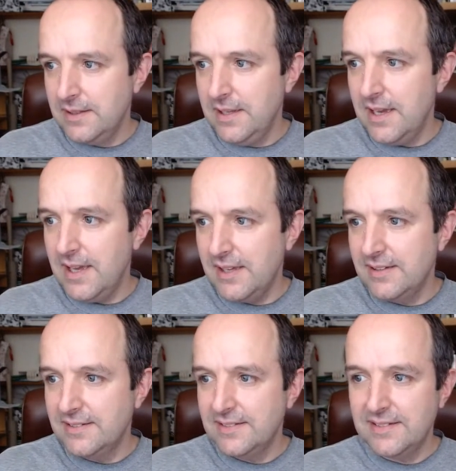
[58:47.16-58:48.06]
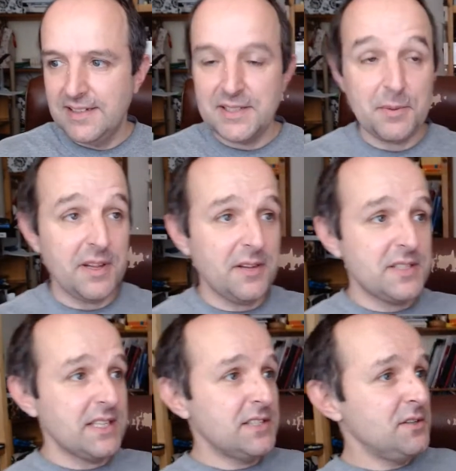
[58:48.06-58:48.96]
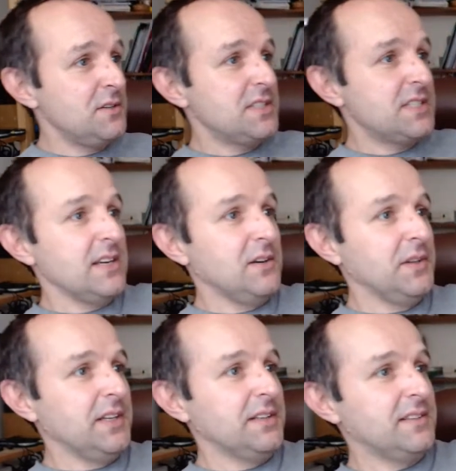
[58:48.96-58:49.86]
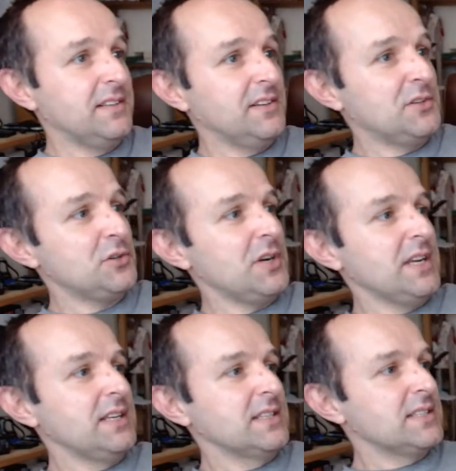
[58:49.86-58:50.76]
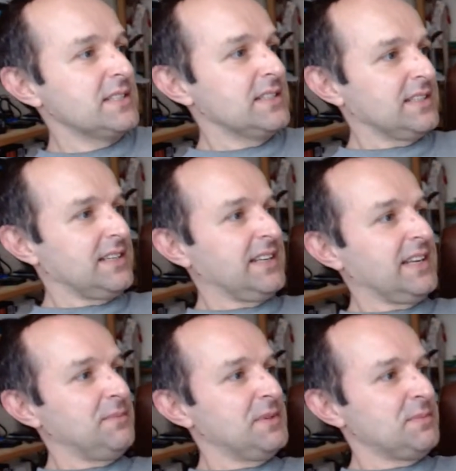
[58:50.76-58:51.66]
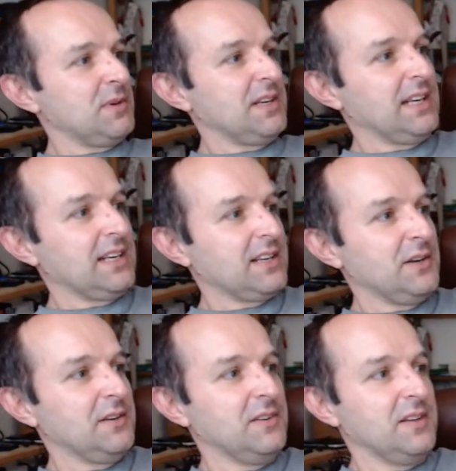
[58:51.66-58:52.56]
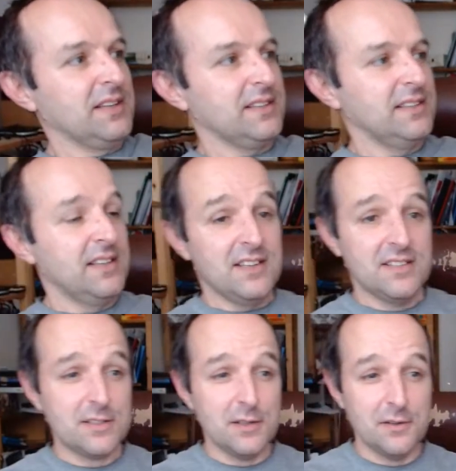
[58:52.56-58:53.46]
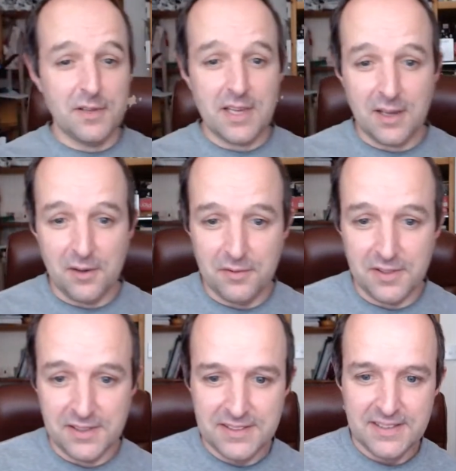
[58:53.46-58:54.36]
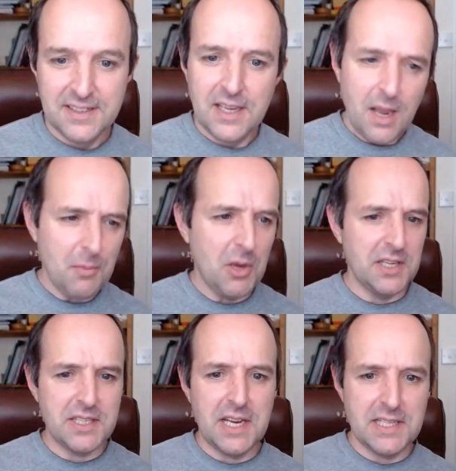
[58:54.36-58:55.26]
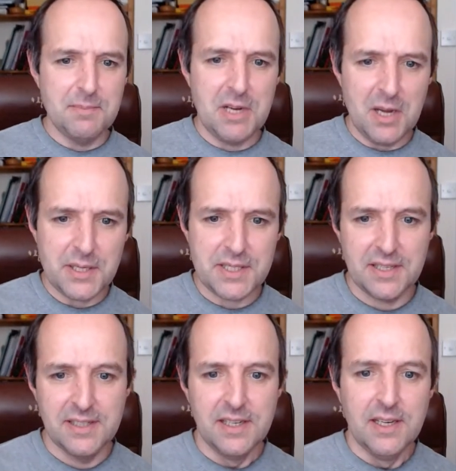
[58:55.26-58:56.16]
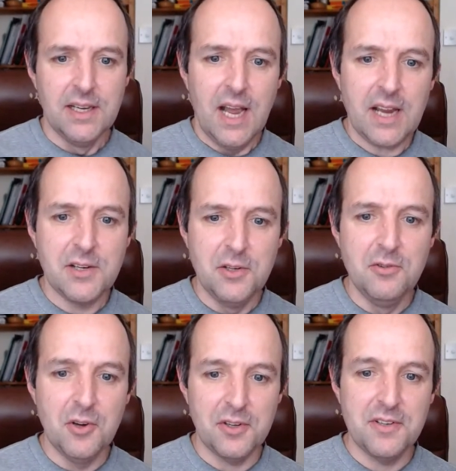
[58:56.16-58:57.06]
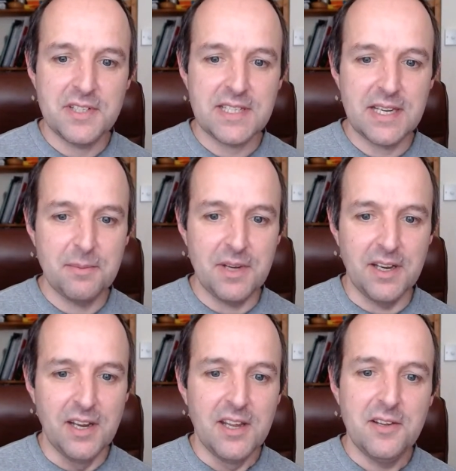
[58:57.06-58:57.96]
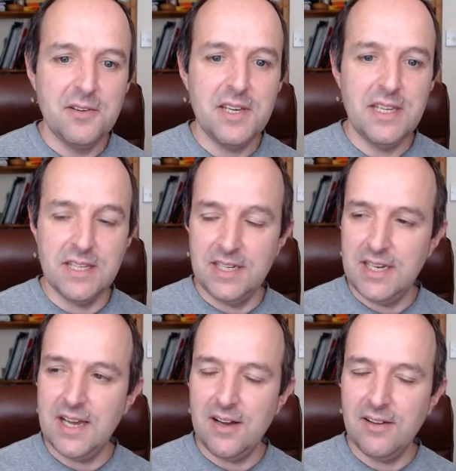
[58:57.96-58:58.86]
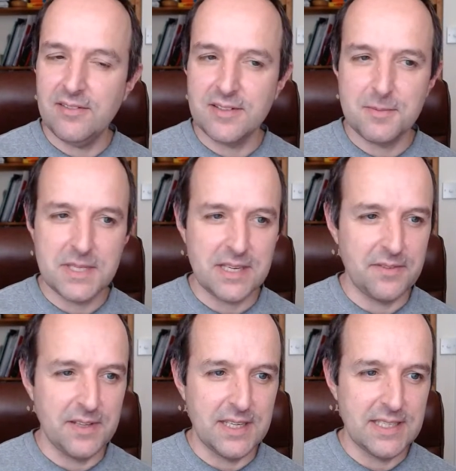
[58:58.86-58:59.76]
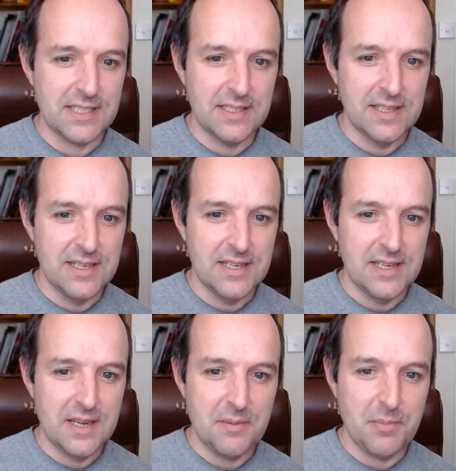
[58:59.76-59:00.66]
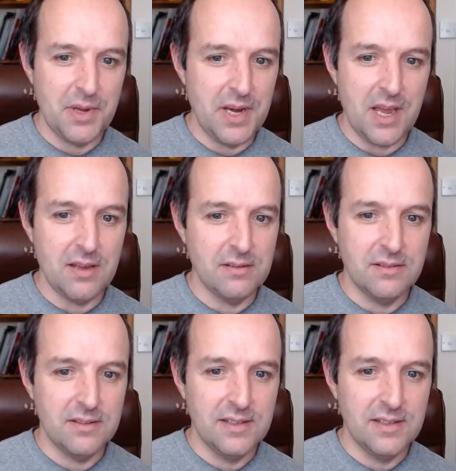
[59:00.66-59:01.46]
Yeah, it's one of those things you used to get on the trains, and they just put a little kind of like serviette over. I might get an anti-macassar. How could you not use a tape gun, you heathen? Yeah, I've got some stick for this, but no.